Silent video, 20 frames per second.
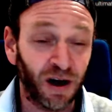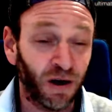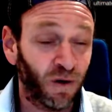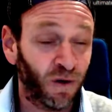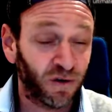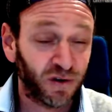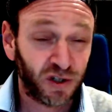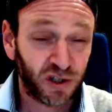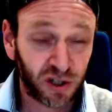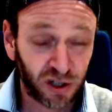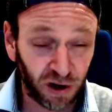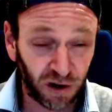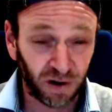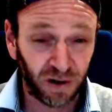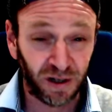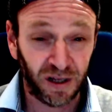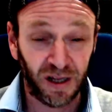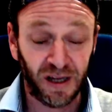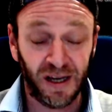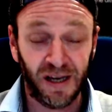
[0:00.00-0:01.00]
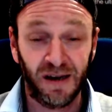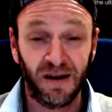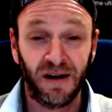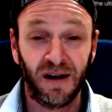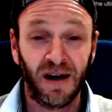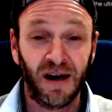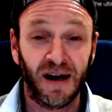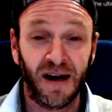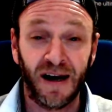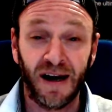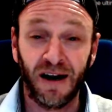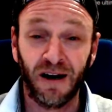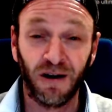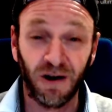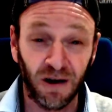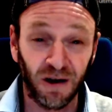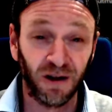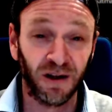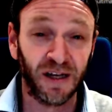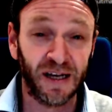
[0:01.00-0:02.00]
certainly
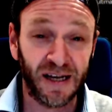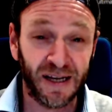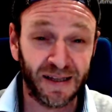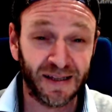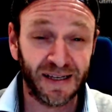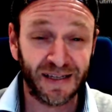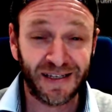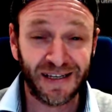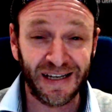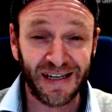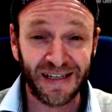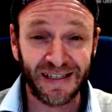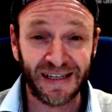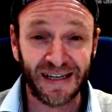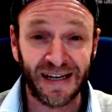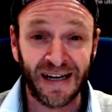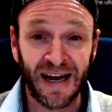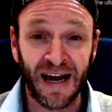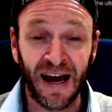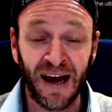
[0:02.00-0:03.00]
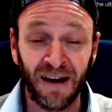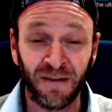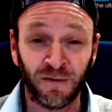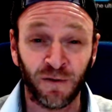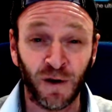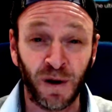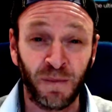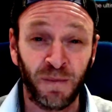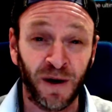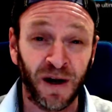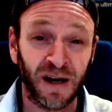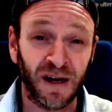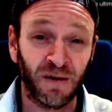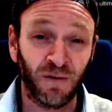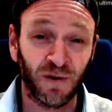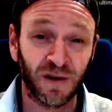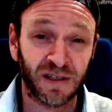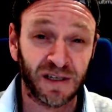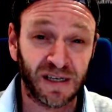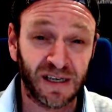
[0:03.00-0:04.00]
early in the season, everybody
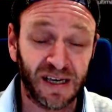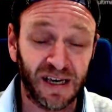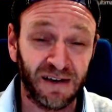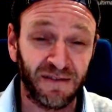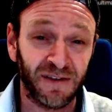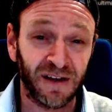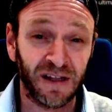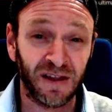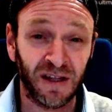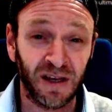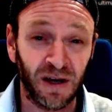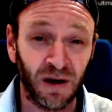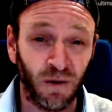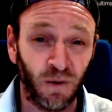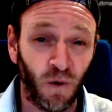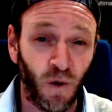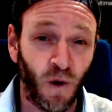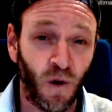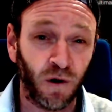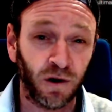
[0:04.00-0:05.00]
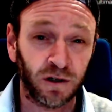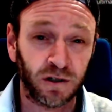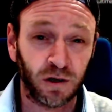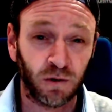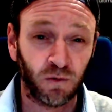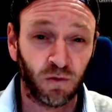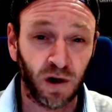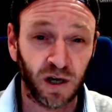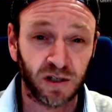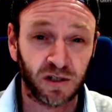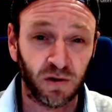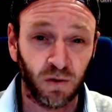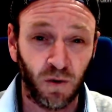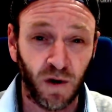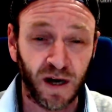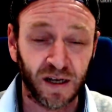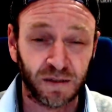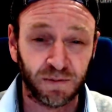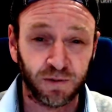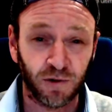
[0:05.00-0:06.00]
was giving the award to Russell
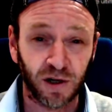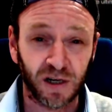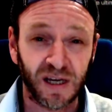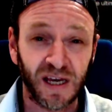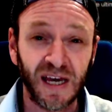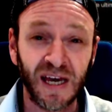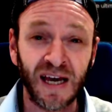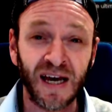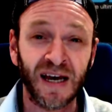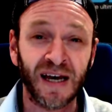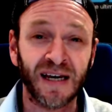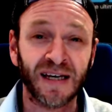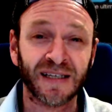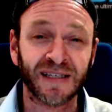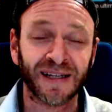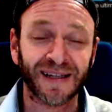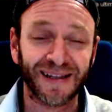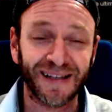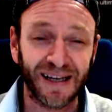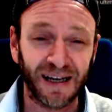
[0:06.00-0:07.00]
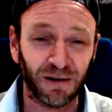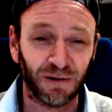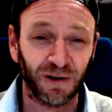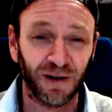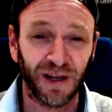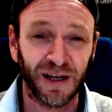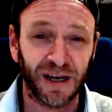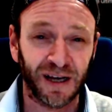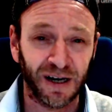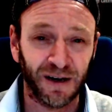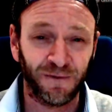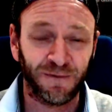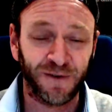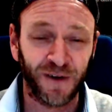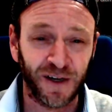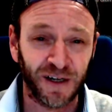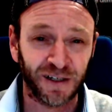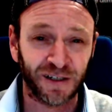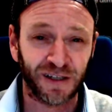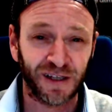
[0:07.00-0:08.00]
Westbrook. He is literally going to
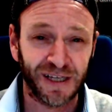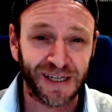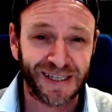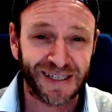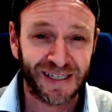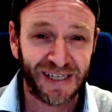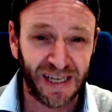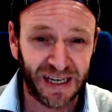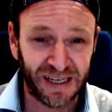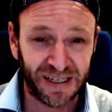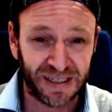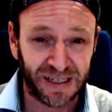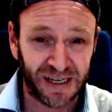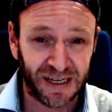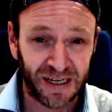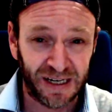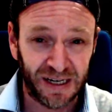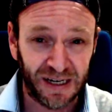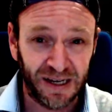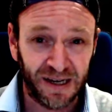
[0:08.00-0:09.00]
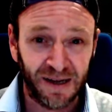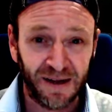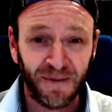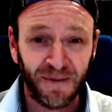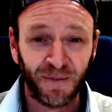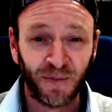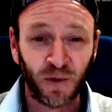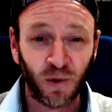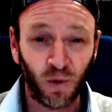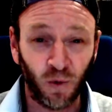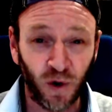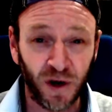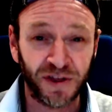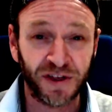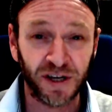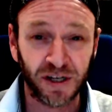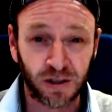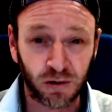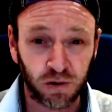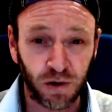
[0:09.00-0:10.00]
finish the season with
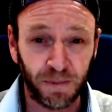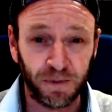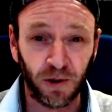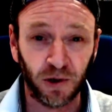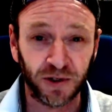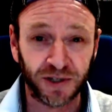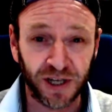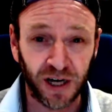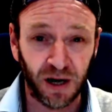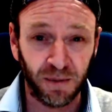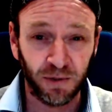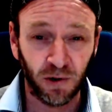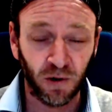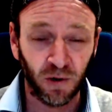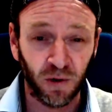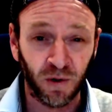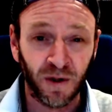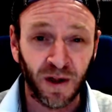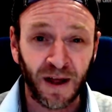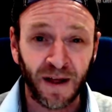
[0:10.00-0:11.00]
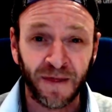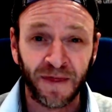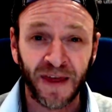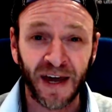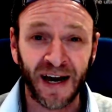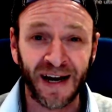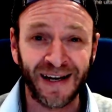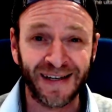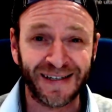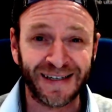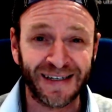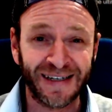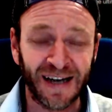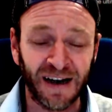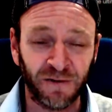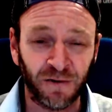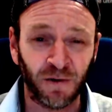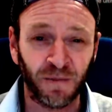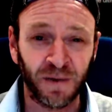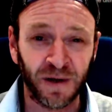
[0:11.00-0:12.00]
a triple-double. That has
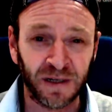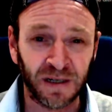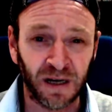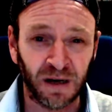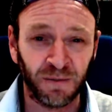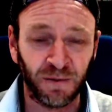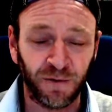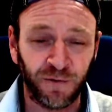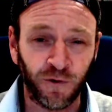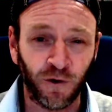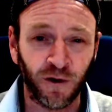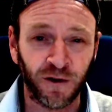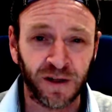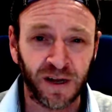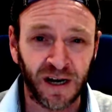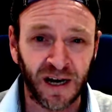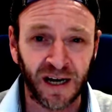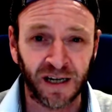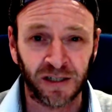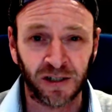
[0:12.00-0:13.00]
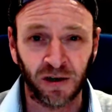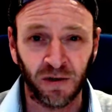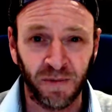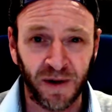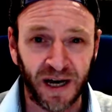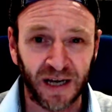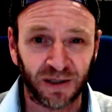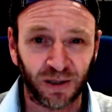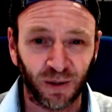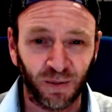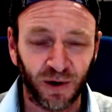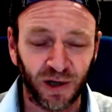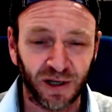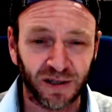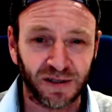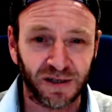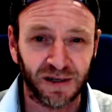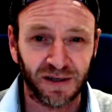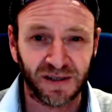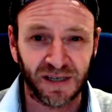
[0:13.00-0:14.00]
never been done before in the National Basketball
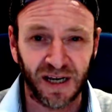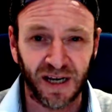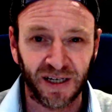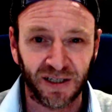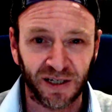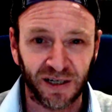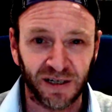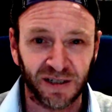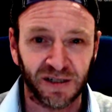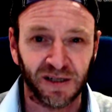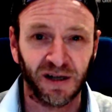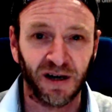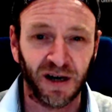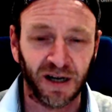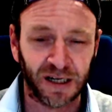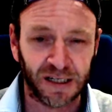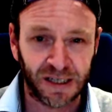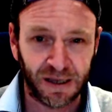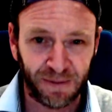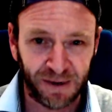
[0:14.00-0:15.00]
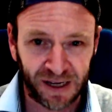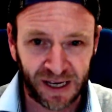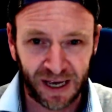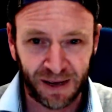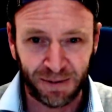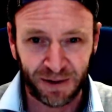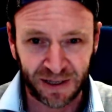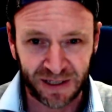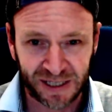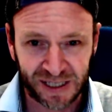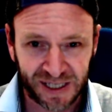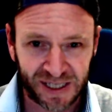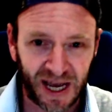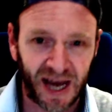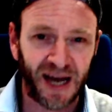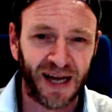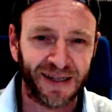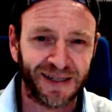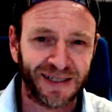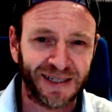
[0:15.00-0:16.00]
Association as long as they've been keeping
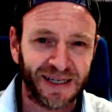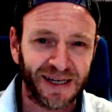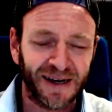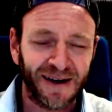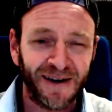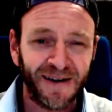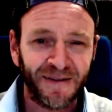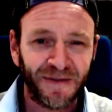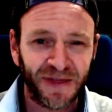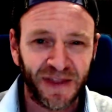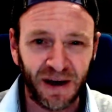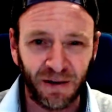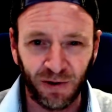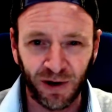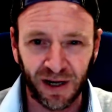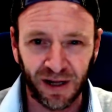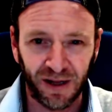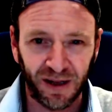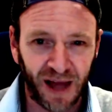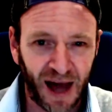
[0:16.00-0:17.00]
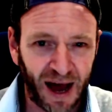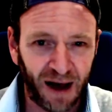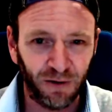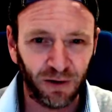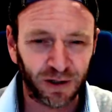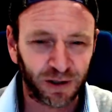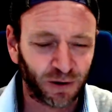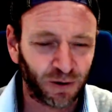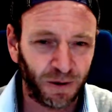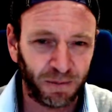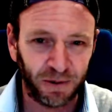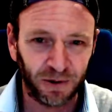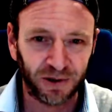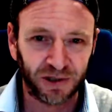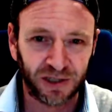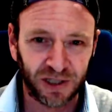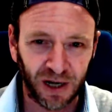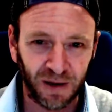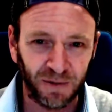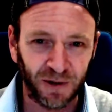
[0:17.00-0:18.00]
stats that would allow a
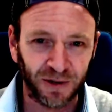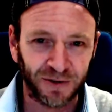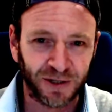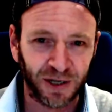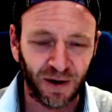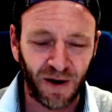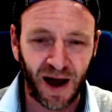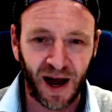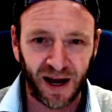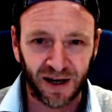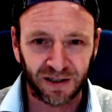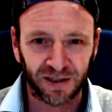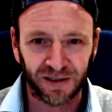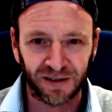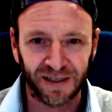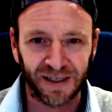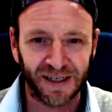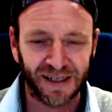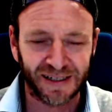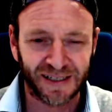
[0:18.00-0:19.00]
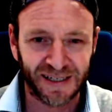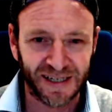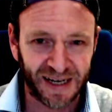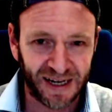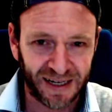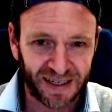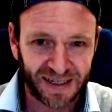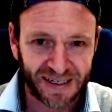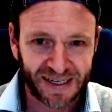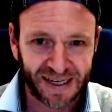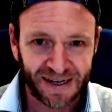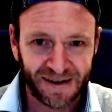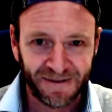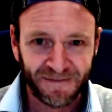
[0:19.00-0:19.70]
triple-double to actually exist.